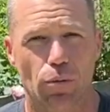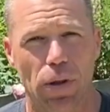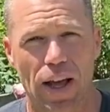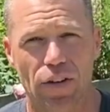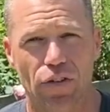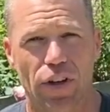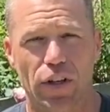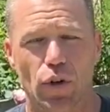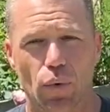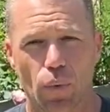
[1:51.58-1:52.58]
plants,
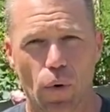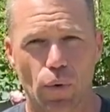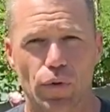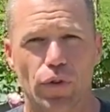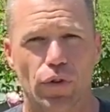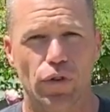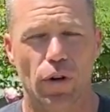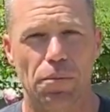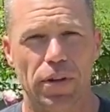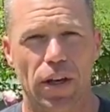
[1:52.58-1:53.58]
like your roses or
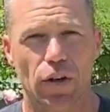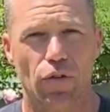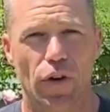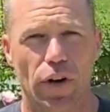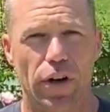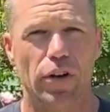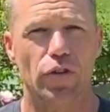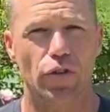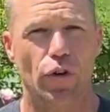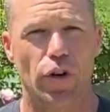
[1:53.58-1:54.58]
something that you're very
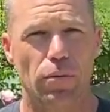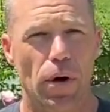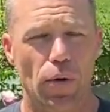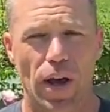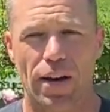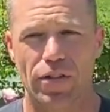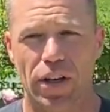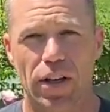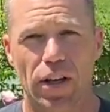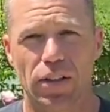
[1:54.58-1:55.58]
concerned about having